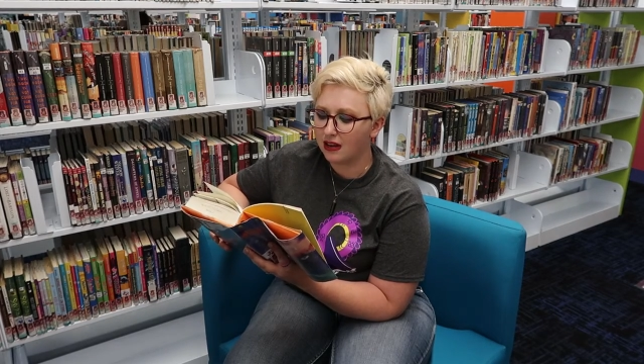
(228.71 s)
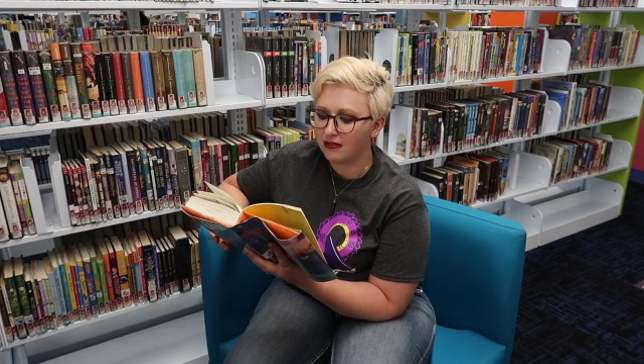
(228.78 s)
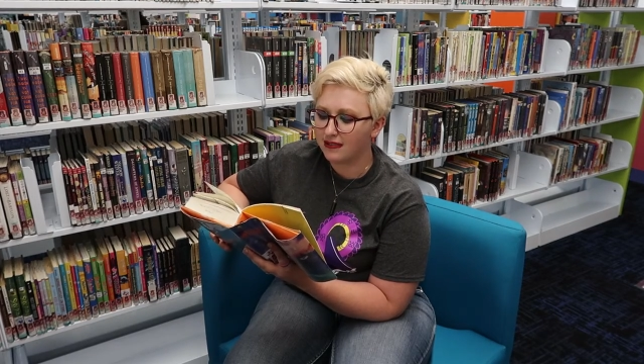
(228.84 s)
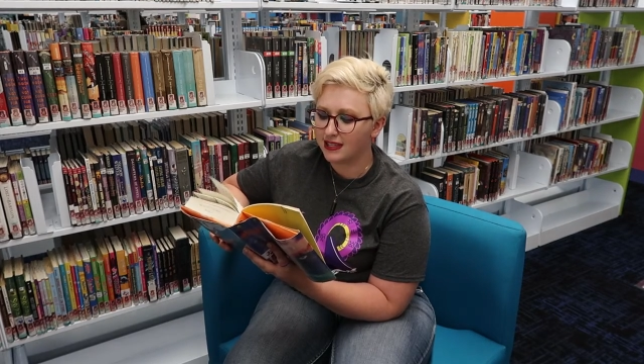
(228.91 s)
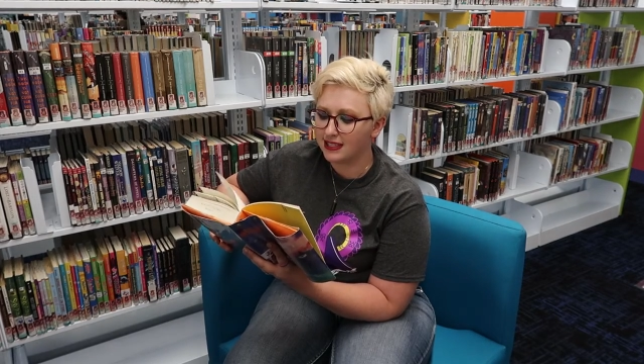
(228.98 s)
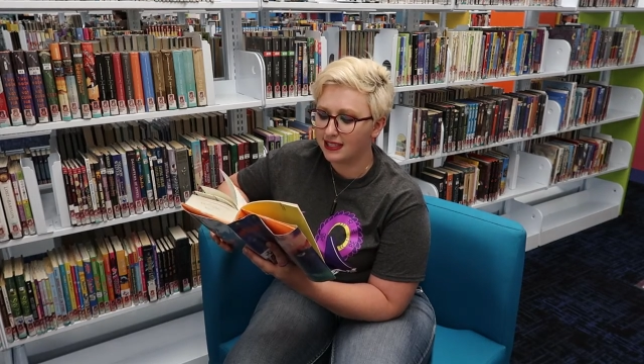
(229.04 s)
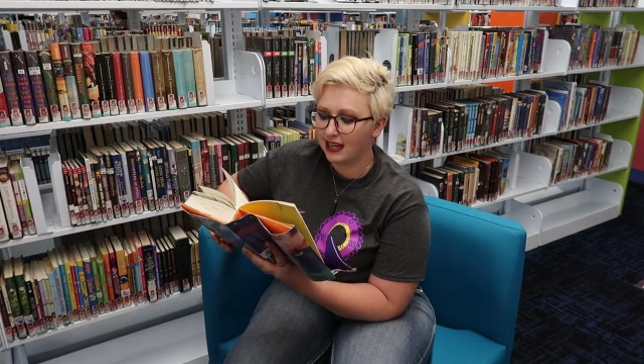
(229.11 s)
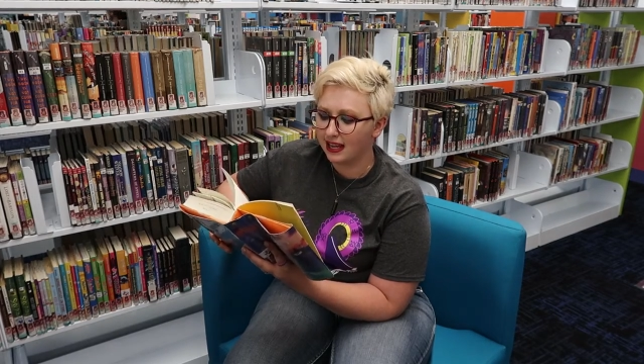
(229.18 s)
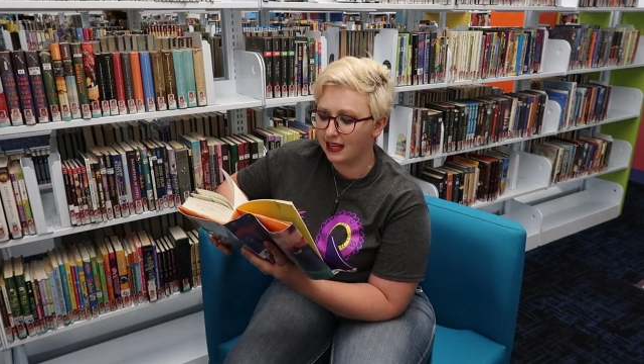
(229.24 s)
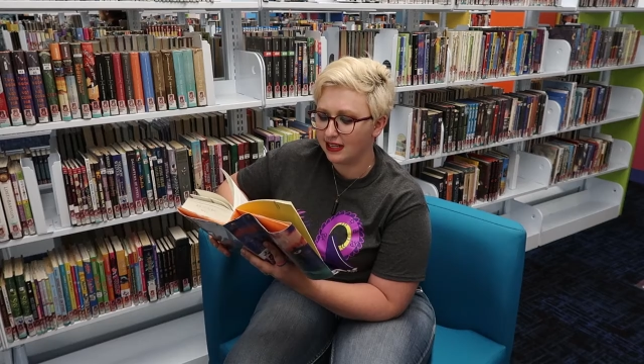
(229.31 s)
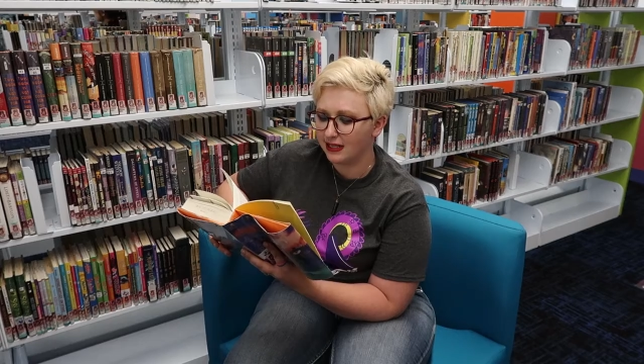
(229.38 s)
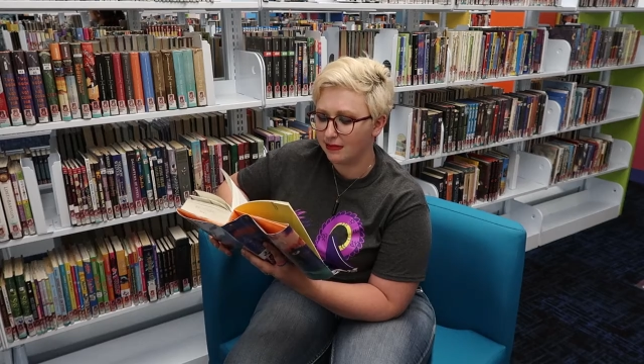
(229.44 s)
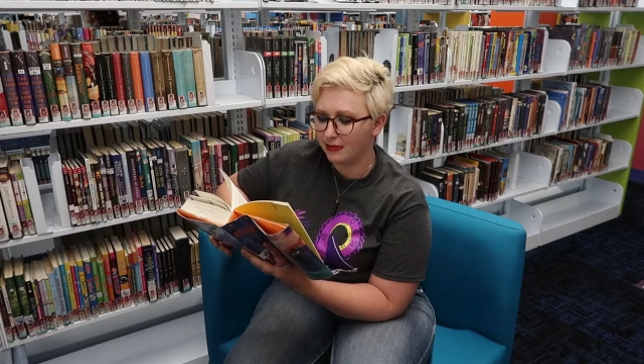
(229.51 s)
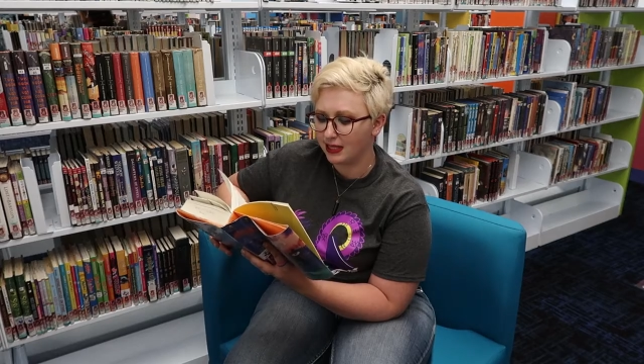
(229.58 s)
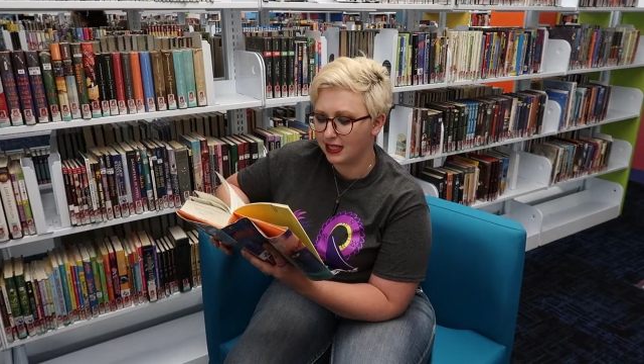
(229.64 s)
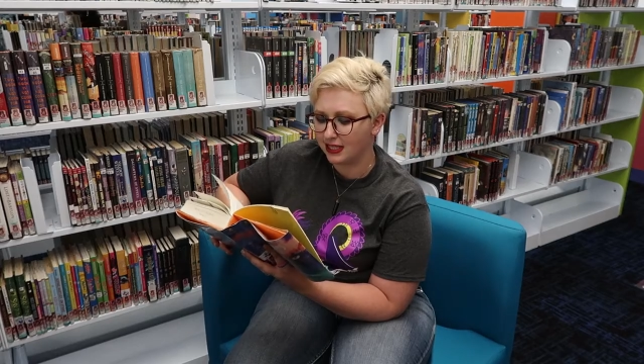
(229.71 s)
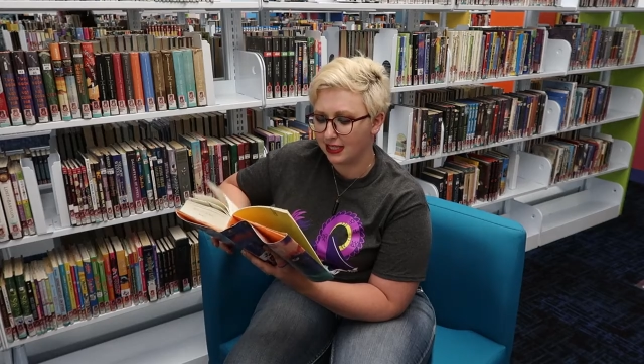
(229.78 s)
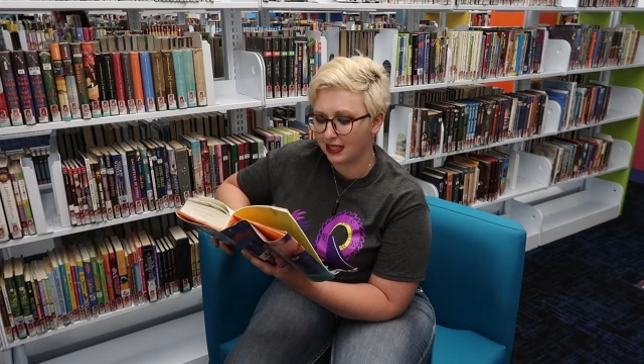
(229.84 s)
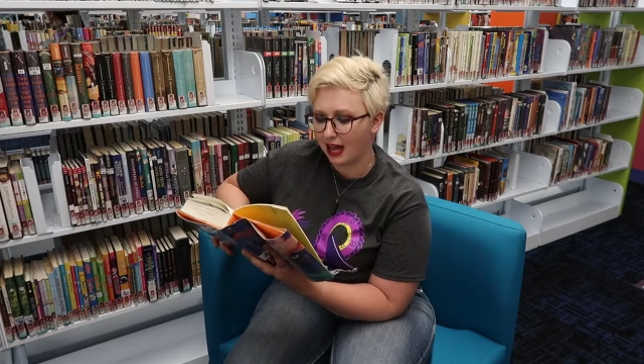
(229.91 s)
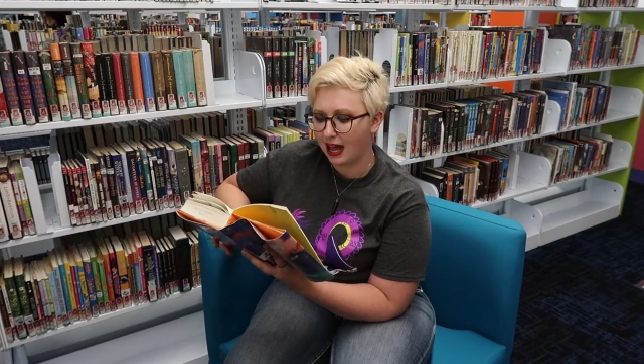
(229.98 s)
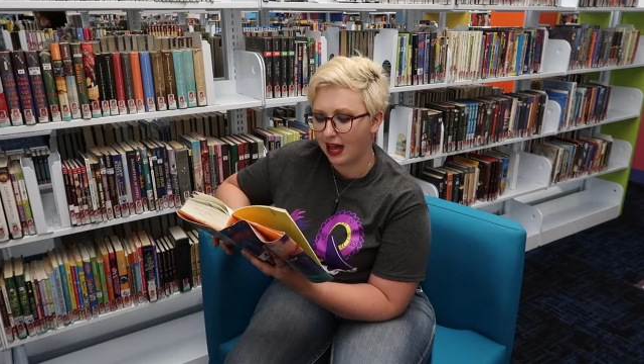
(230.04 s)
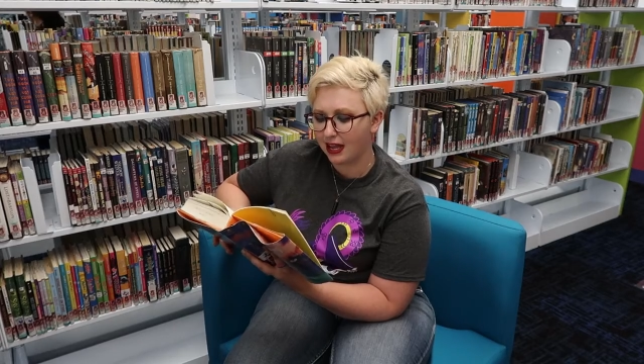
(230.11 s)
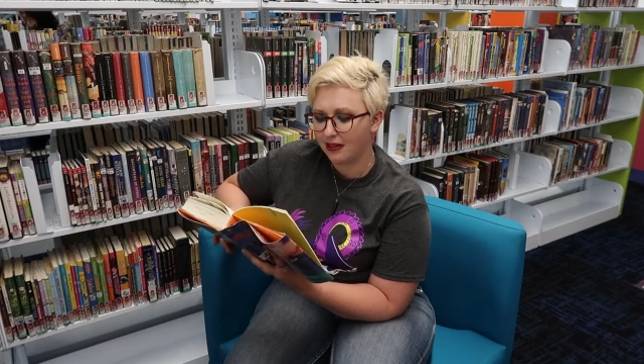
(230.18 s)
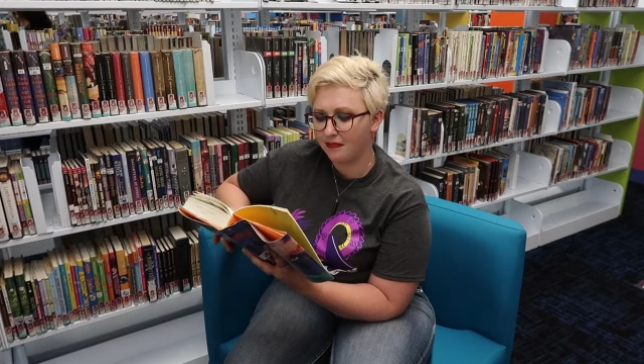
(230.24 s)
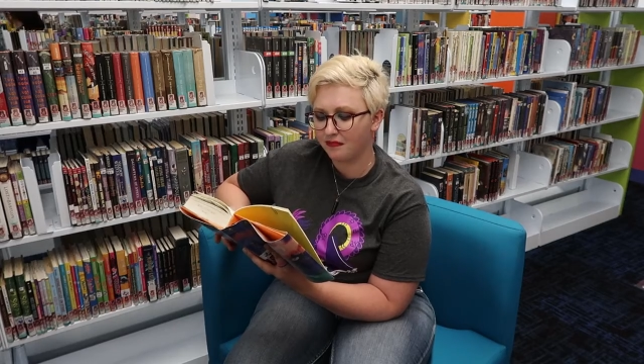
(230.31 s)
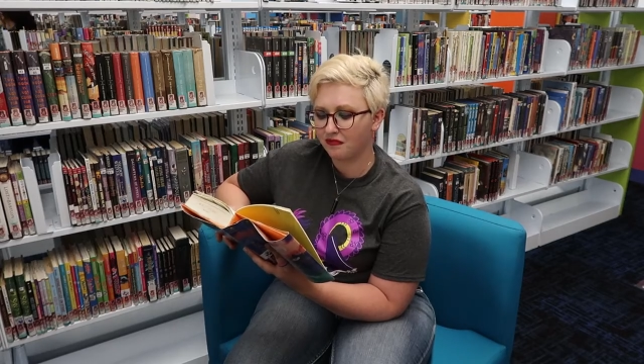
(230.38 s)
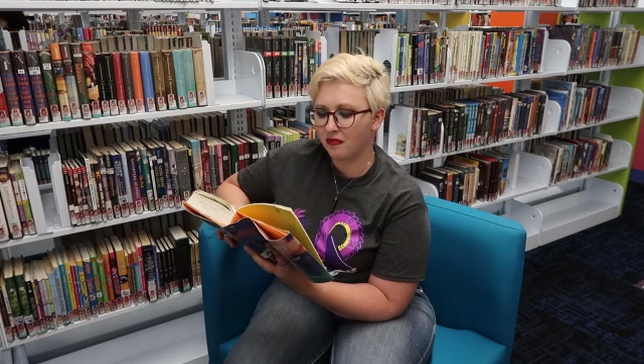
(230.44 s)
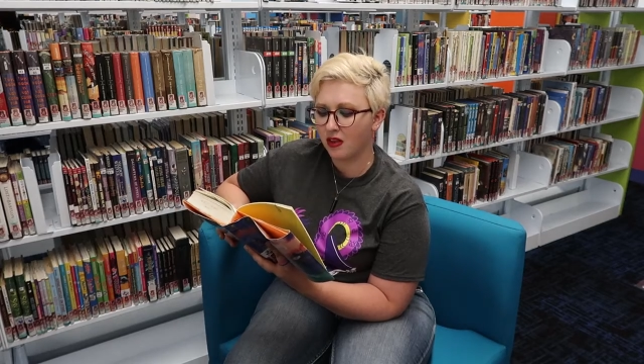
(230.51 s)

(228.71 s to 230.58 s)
out of the sand to meet the sky.